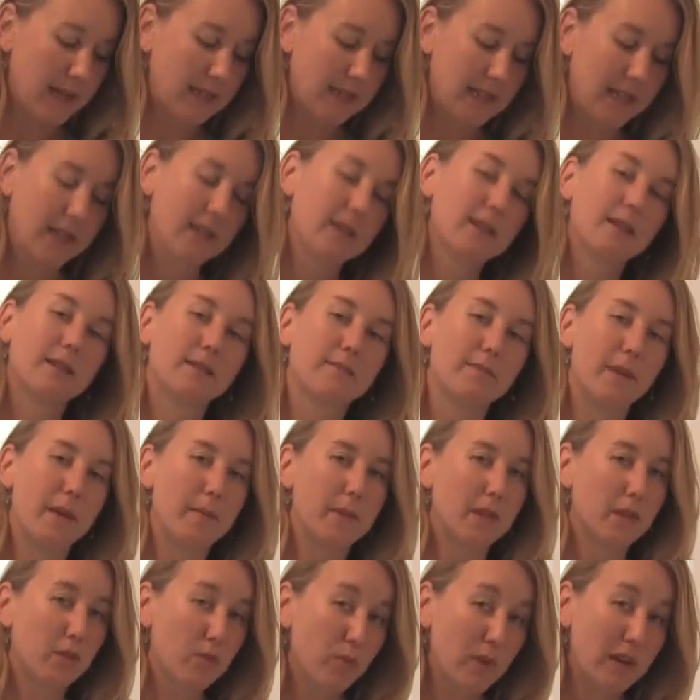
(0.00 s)
might take
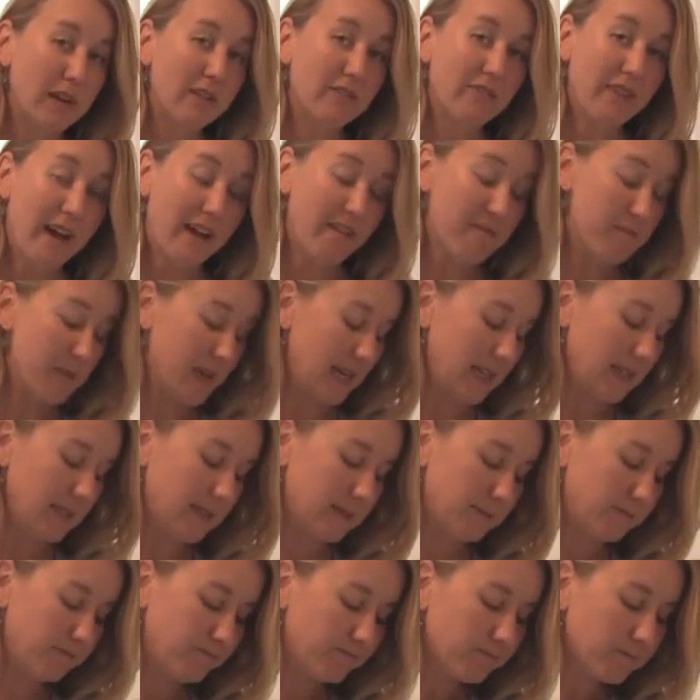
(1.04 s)
maybe 3 to 5
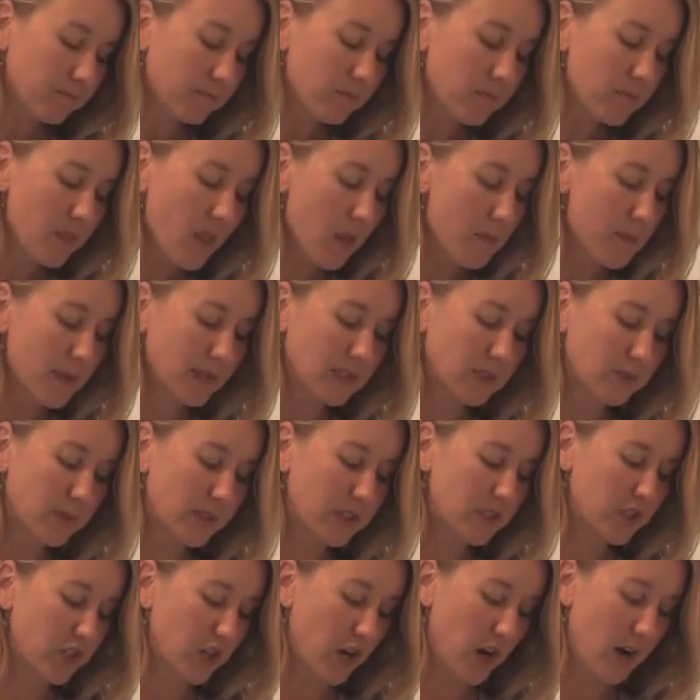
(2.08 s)
minutes. But
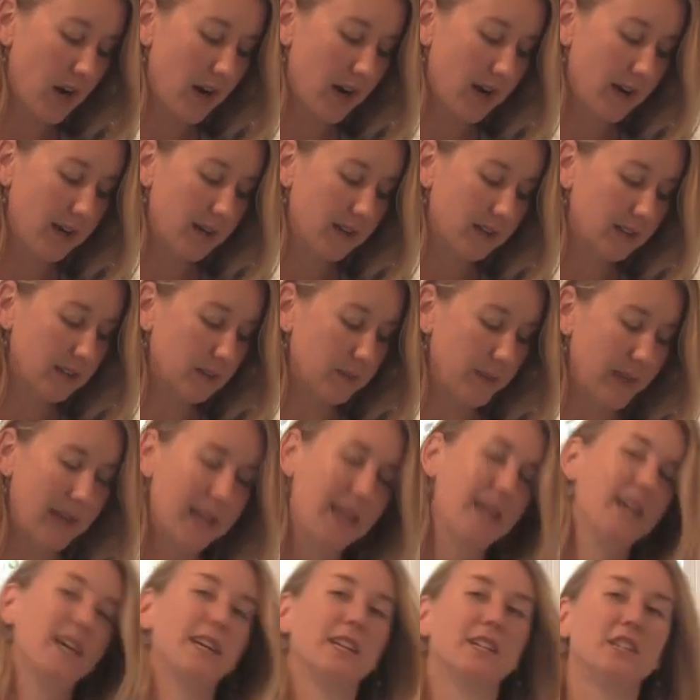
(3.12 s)
Swiss chard,
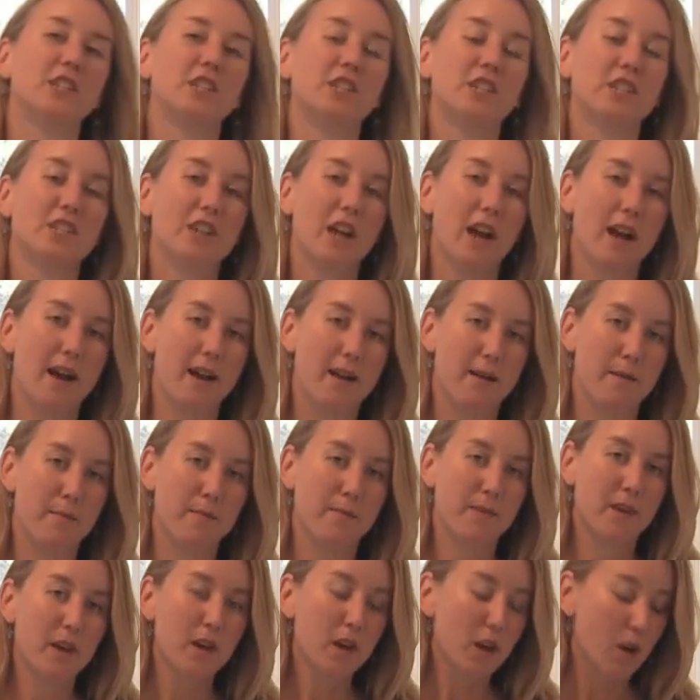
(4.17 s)
spinach,
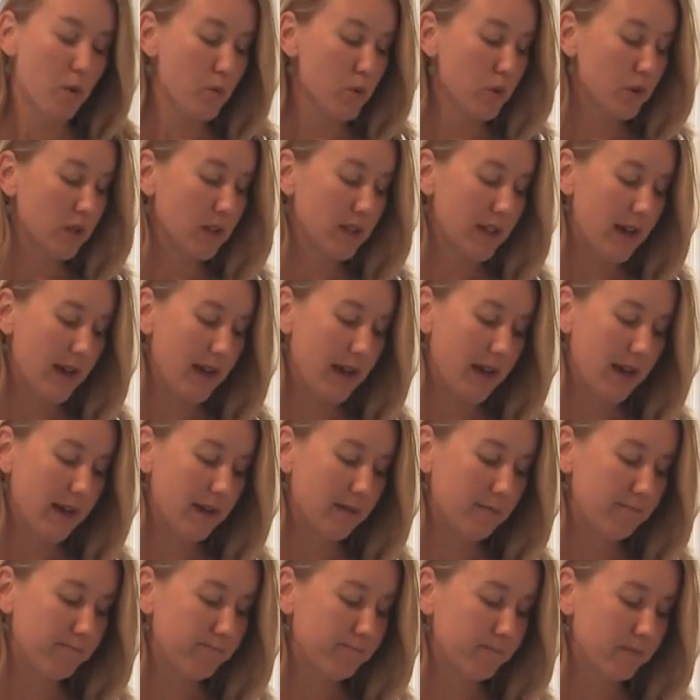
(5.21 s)

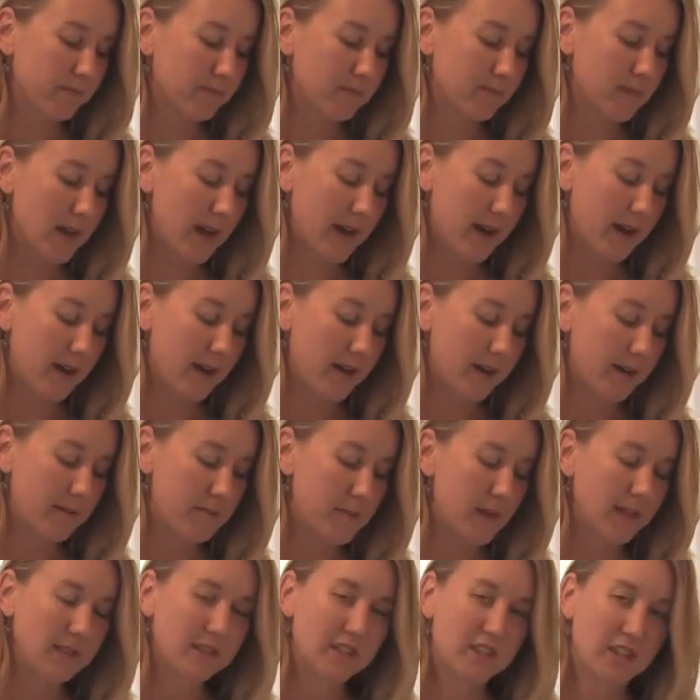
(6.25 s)
arugula,
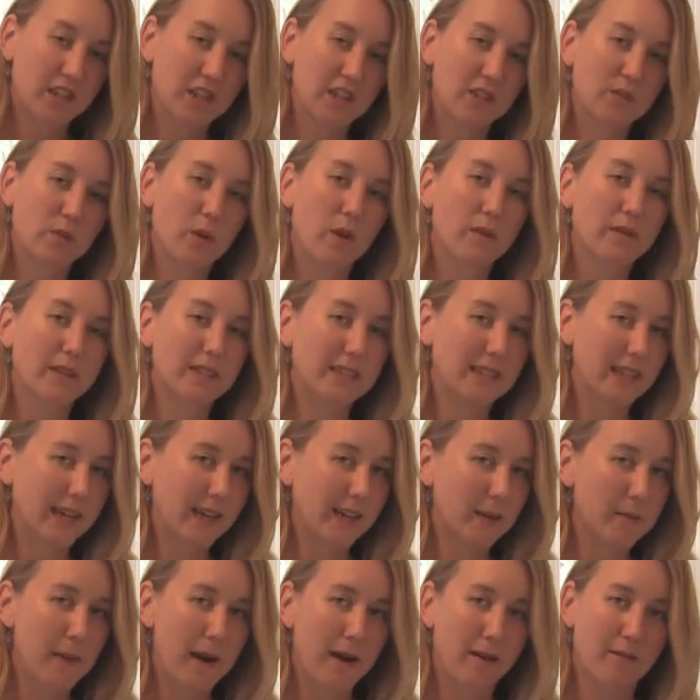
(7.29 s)
mustards will only
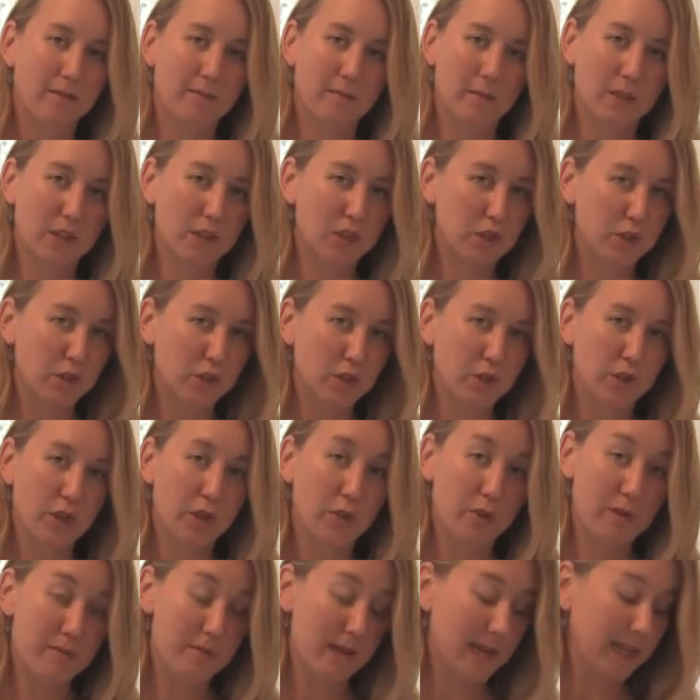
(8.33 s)
take about 2 to
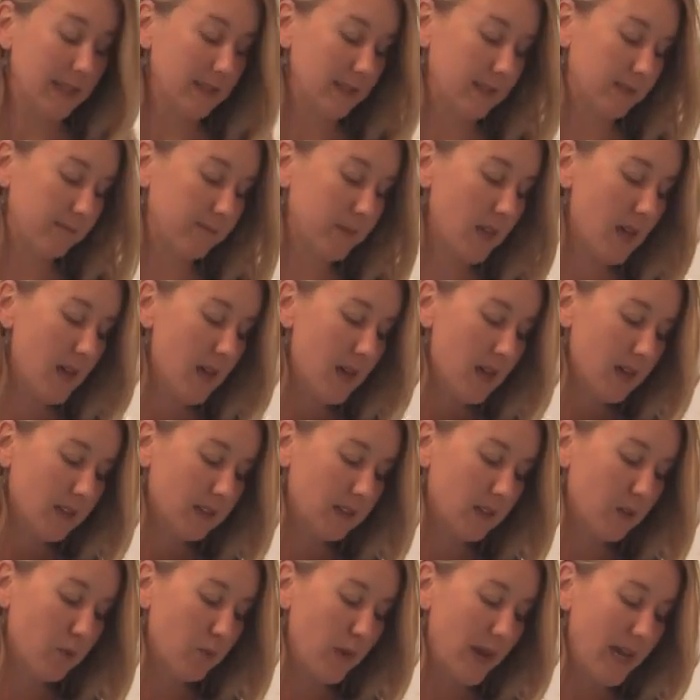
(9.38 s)
3 minutes.
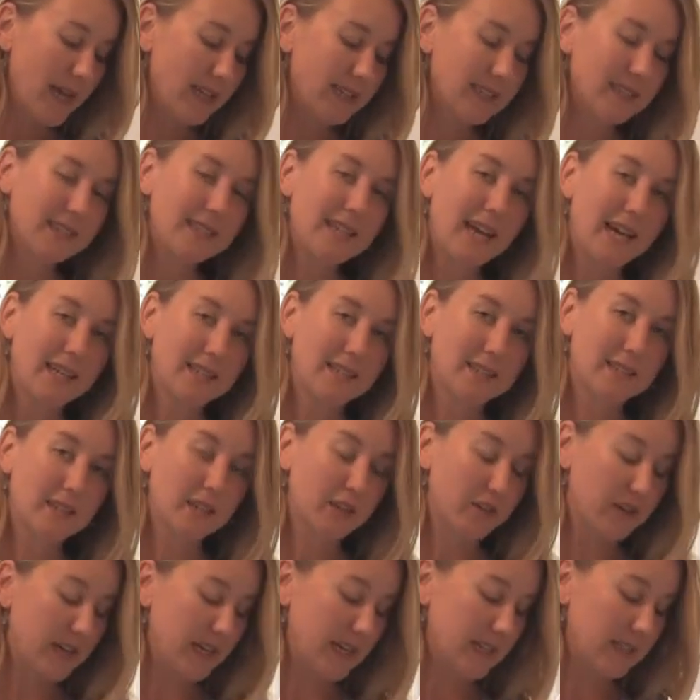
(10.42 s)
So the way to test
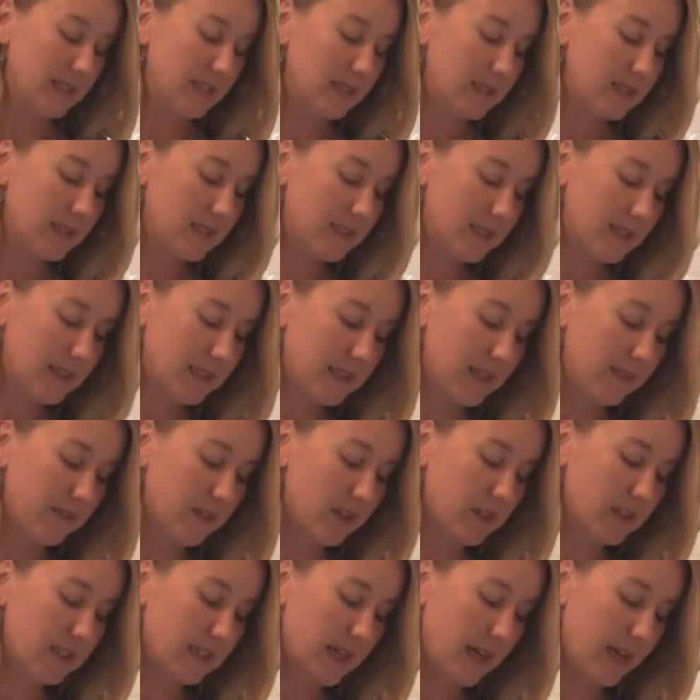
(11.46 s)
the greens to see if
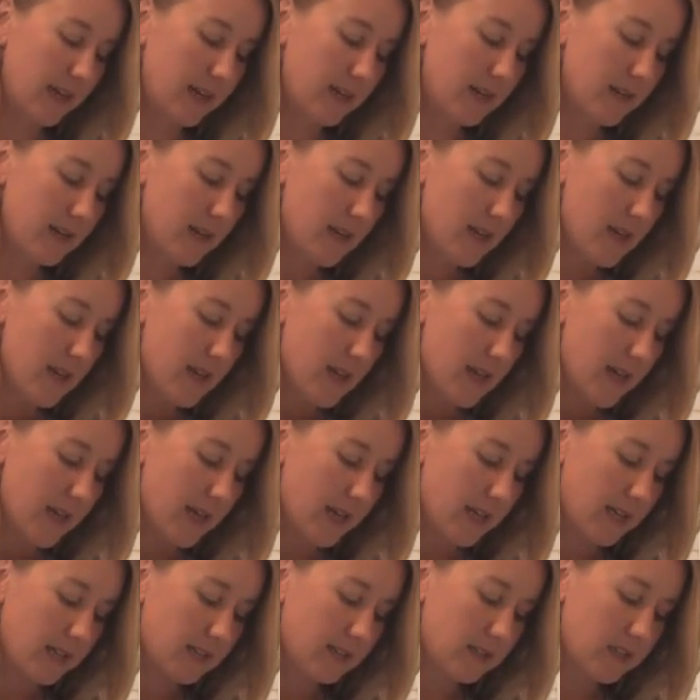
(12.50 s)
they're done
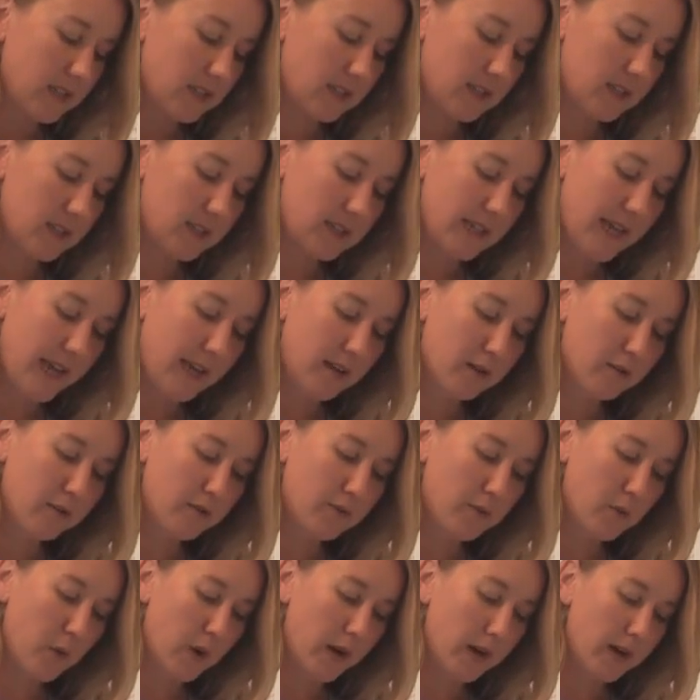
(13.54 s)
is just to take a
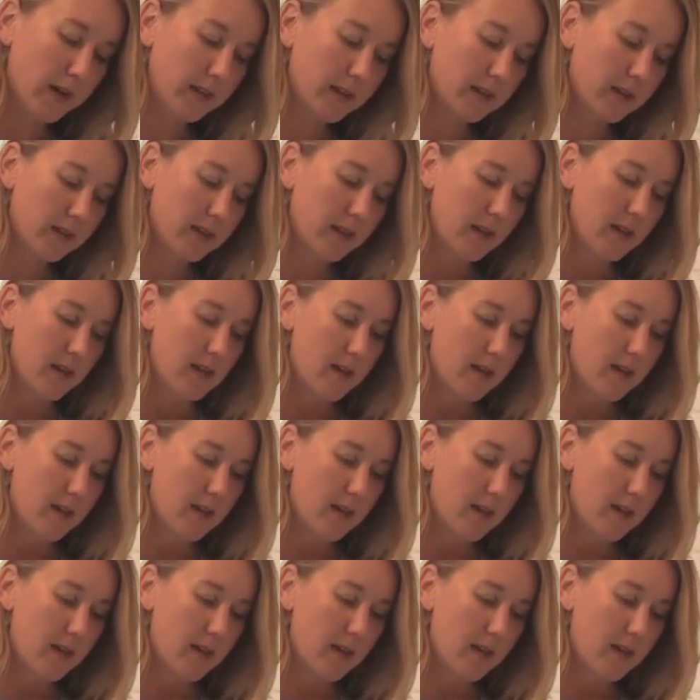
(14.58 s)
fork,